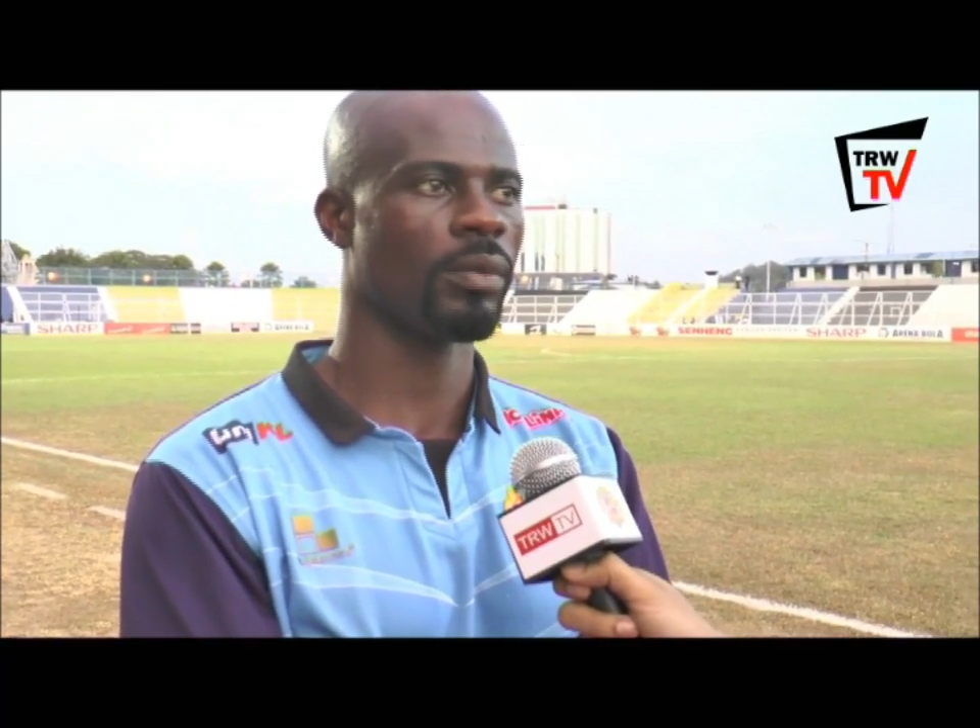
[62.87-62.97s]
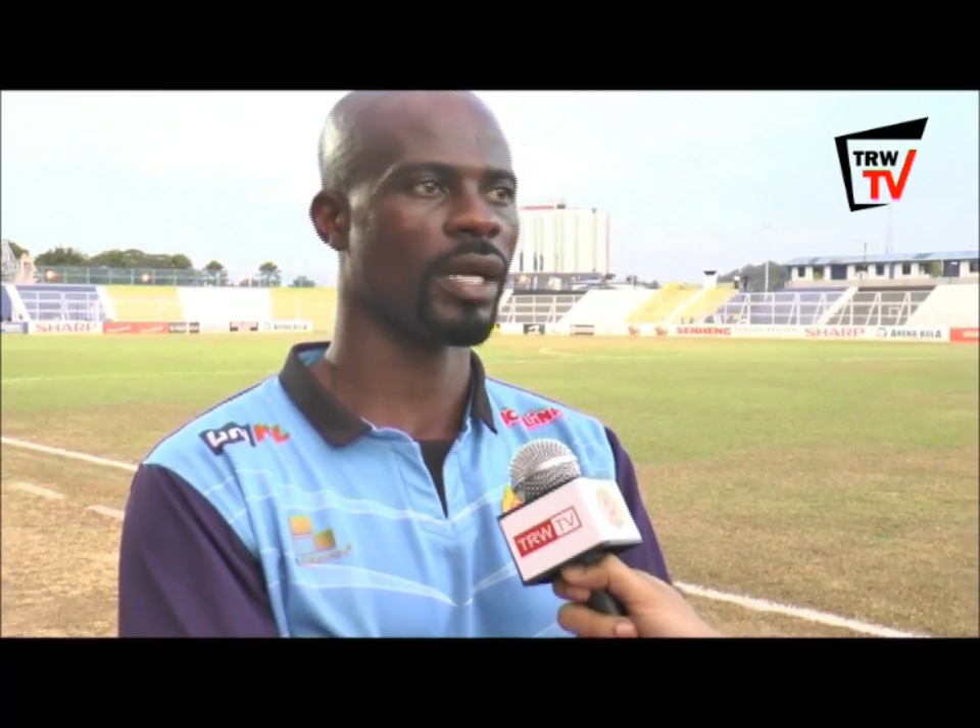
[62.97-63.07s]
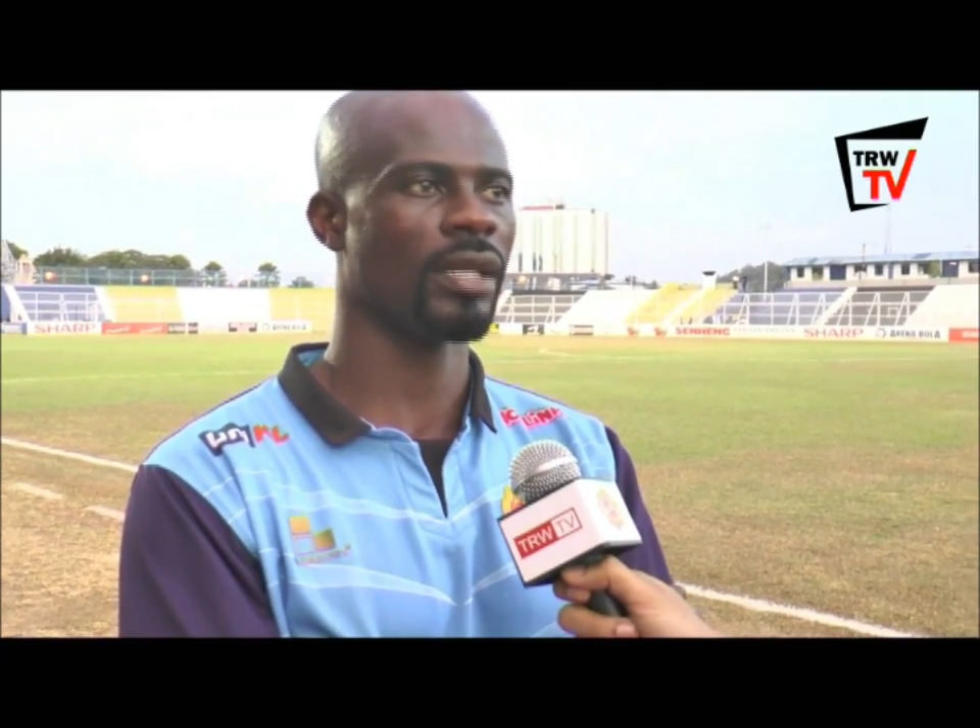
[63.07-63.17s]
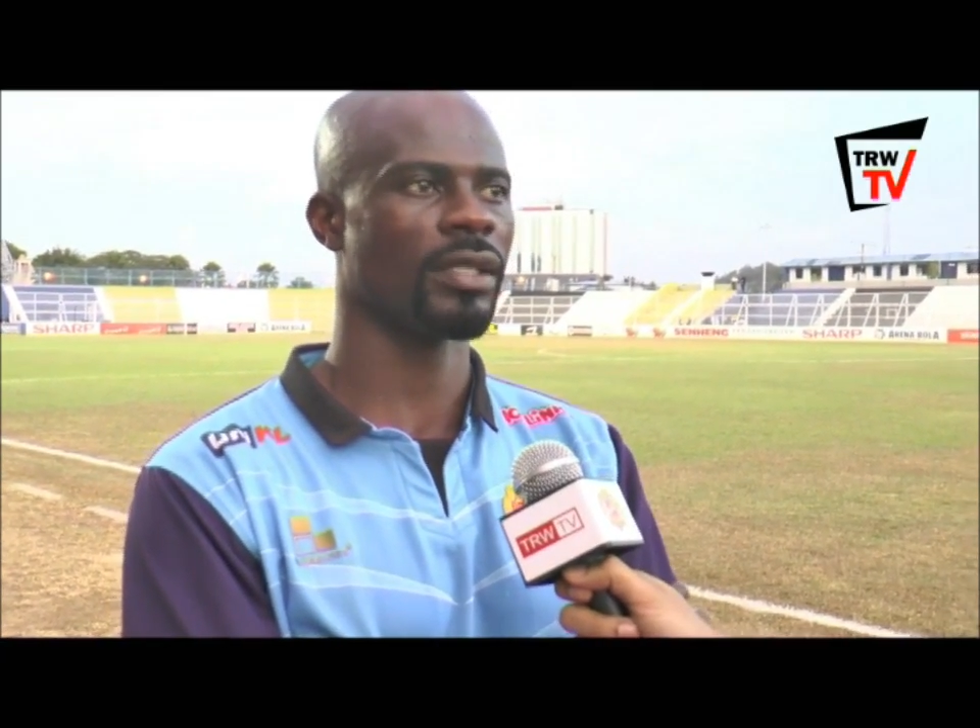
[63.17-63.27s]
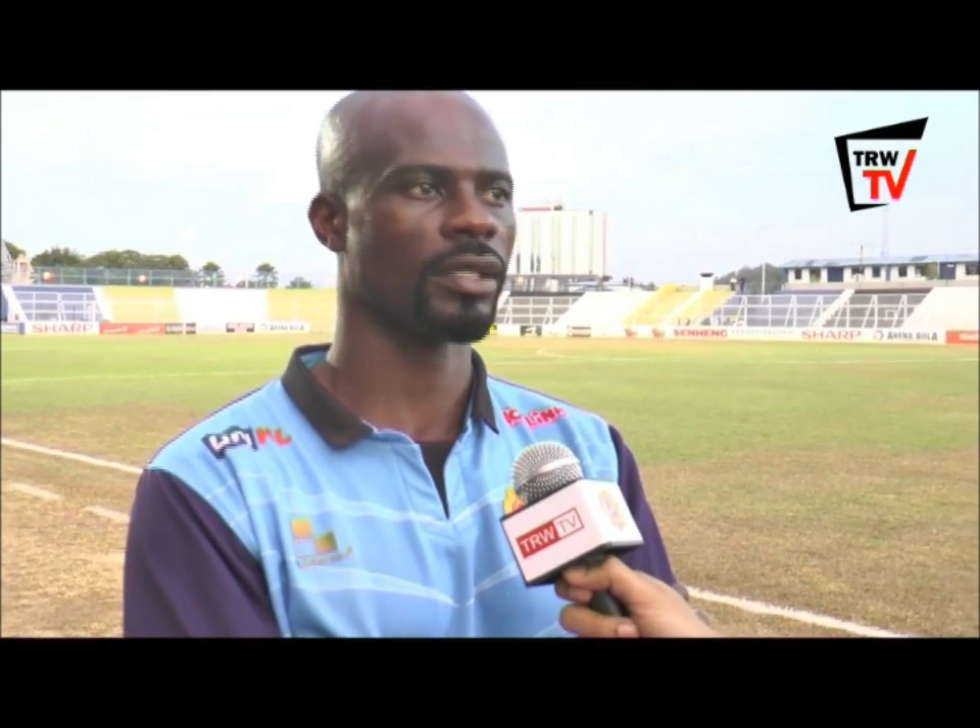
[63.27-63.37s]

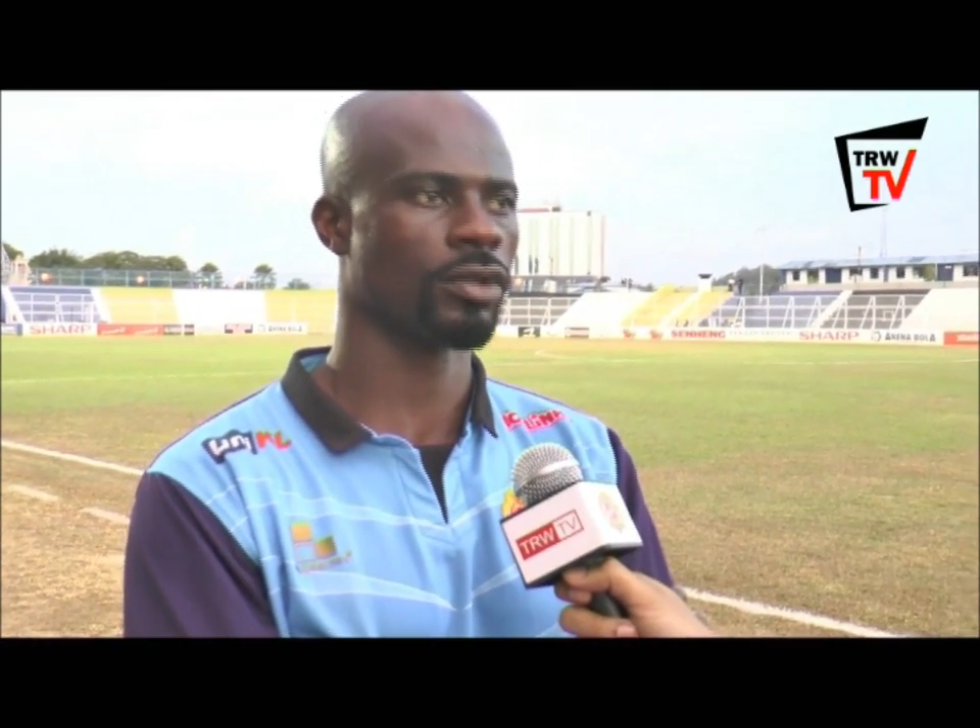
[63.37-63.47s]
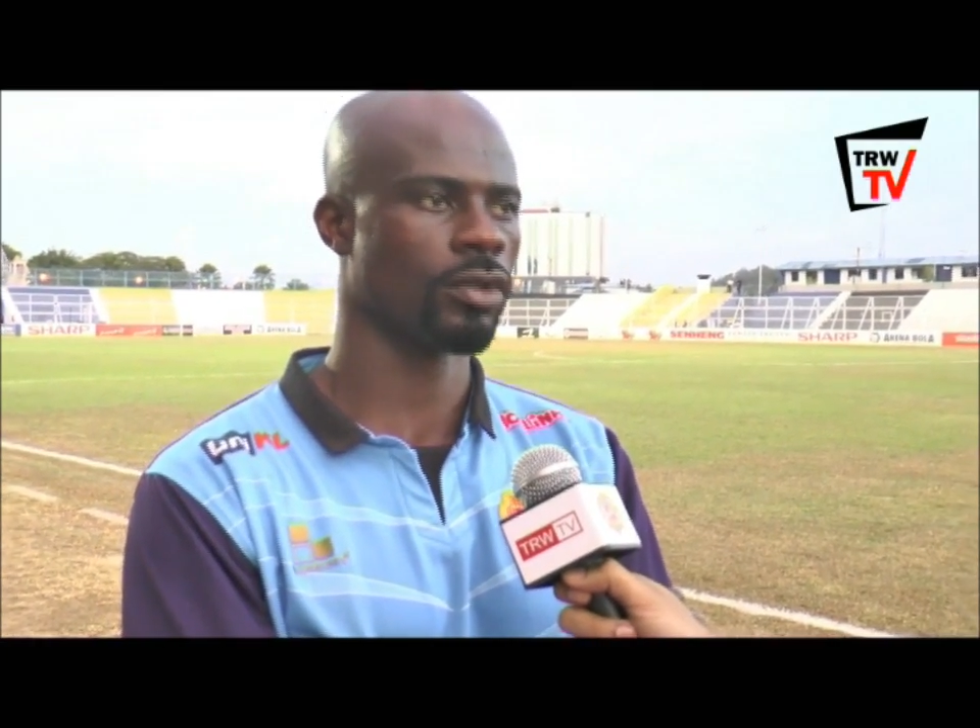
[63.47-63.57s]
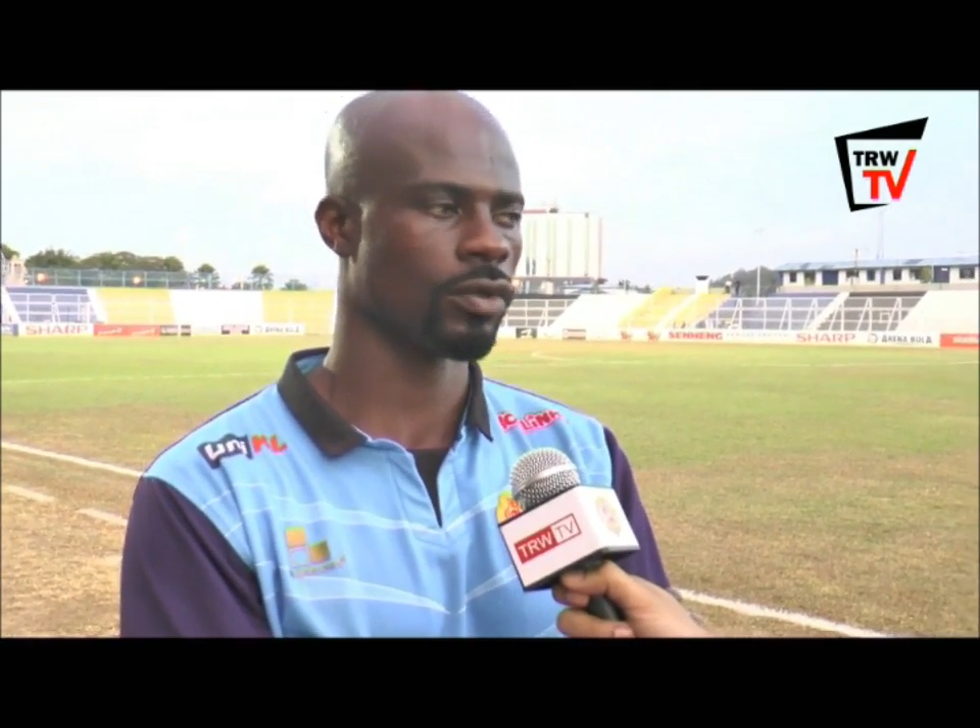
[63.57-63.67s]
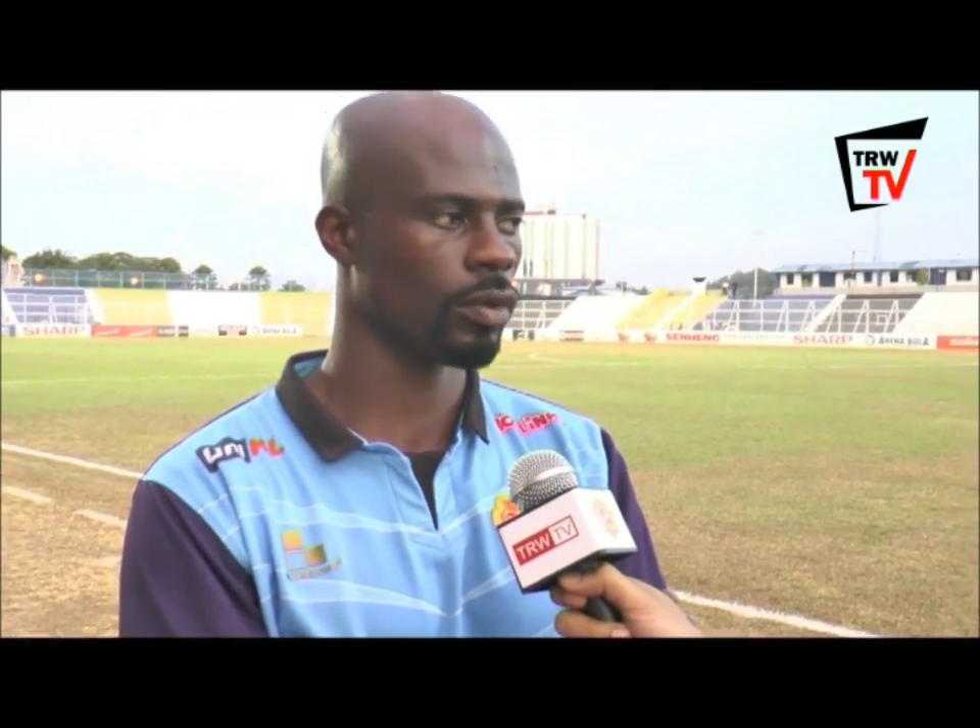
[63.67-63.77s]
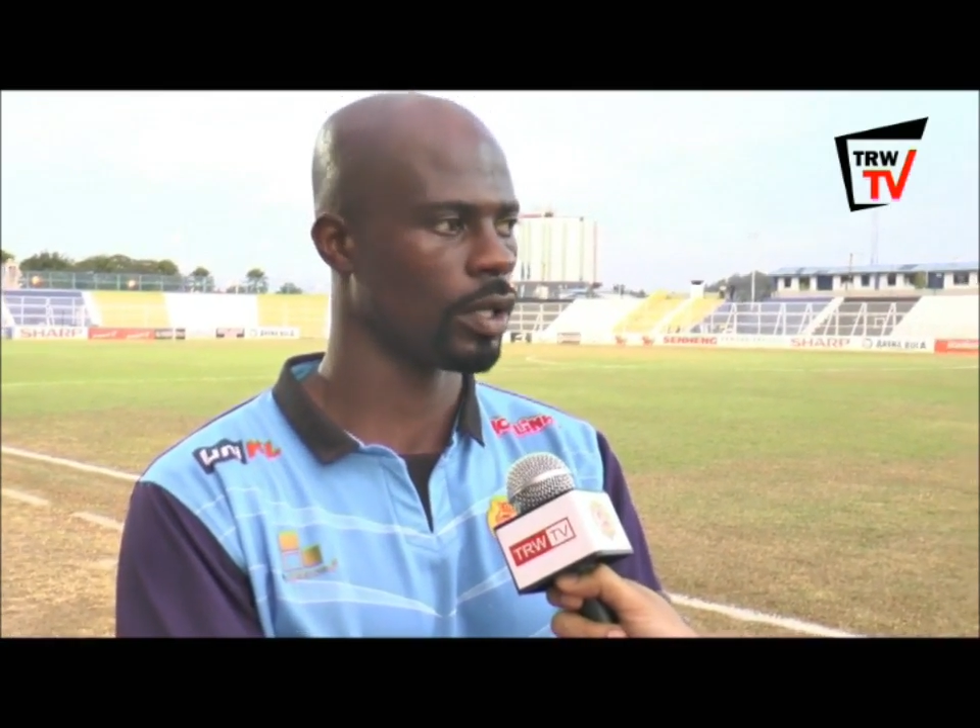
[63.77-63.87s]
nicely
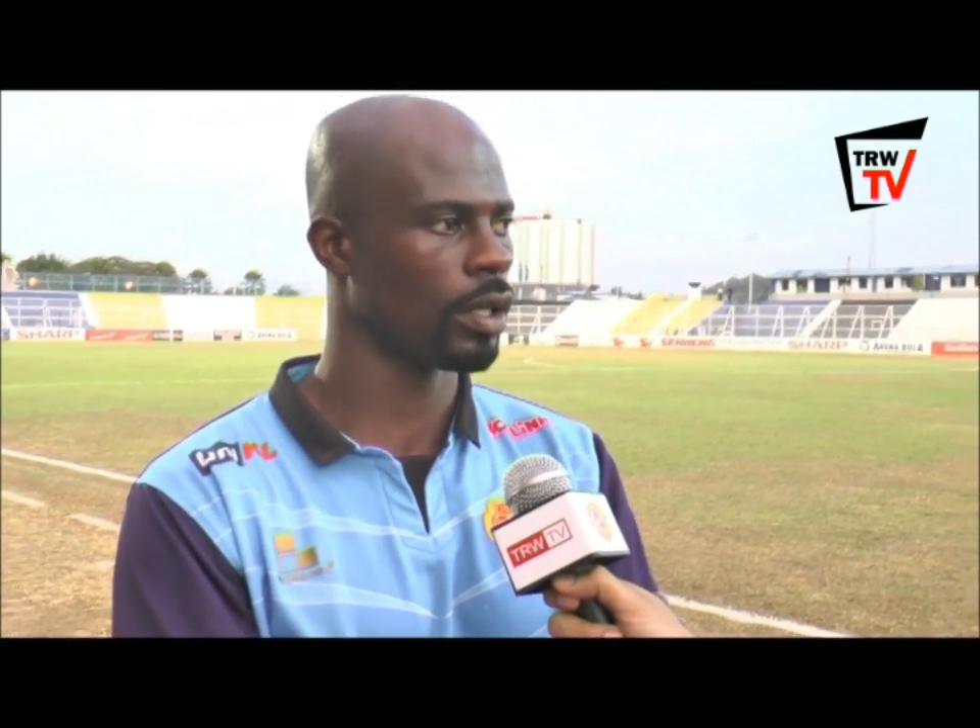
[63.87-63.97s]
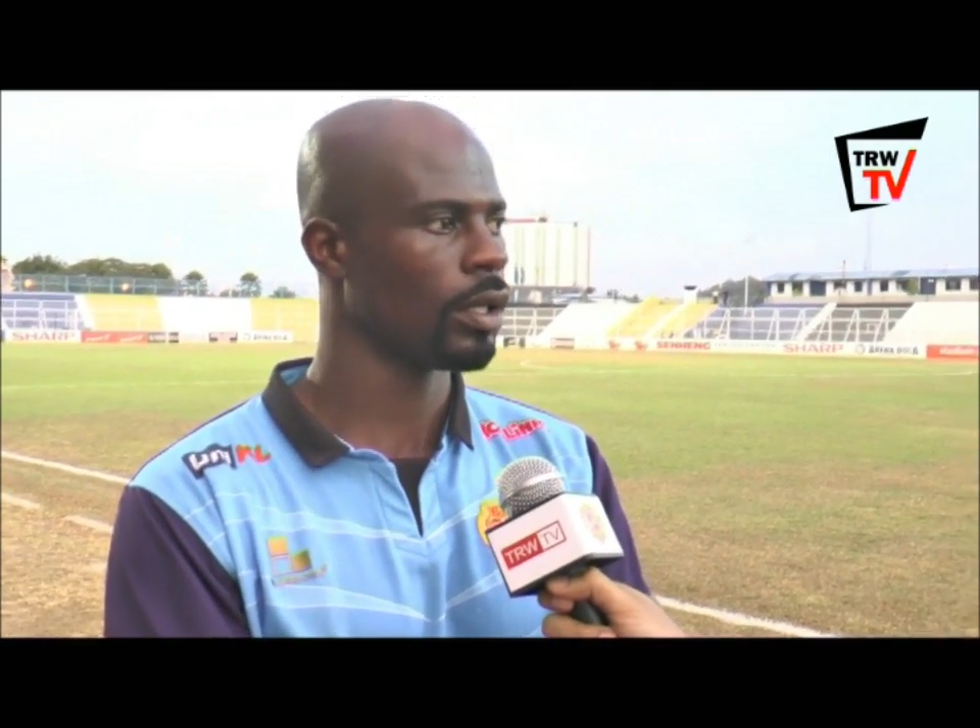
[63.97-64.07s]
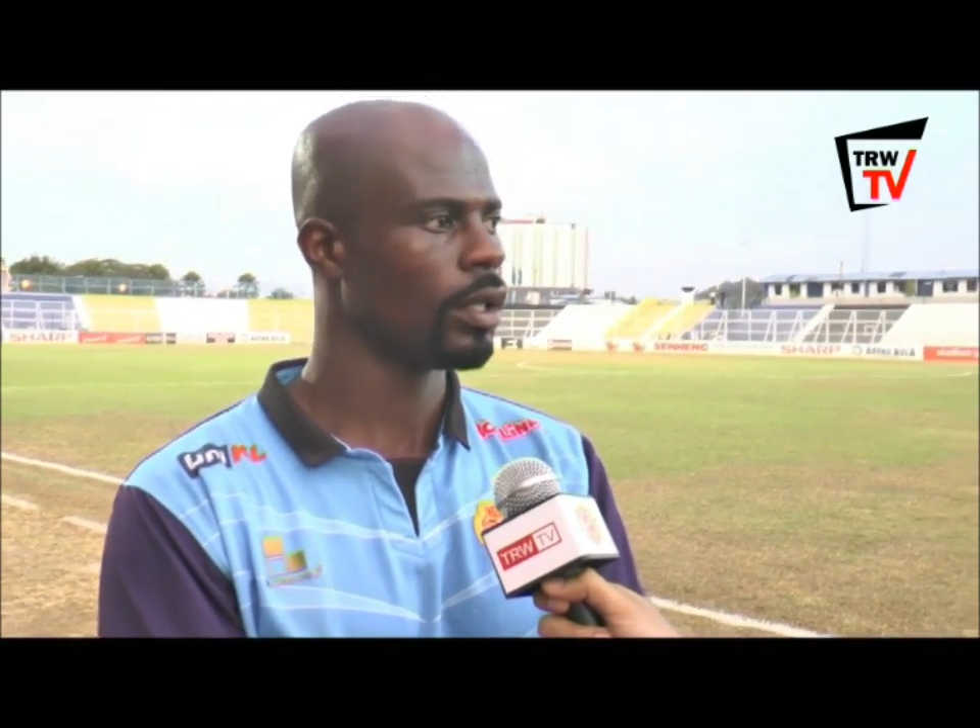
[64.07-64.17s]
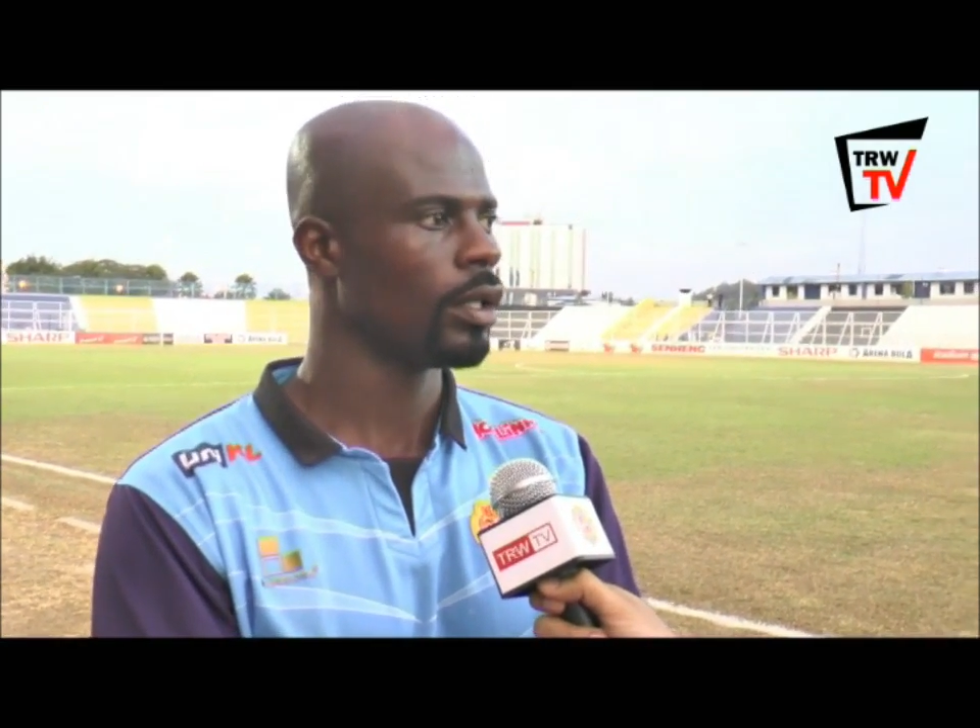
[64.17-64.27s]
to